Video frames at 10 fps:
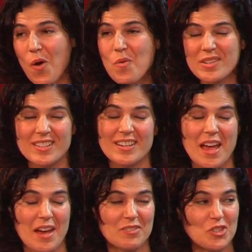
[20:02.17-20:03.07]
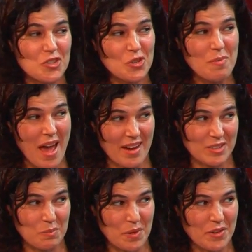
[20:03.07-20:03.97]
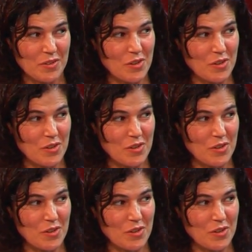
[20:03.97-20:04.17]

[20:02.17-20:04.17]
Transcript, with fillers: always going to have sumac sprinkled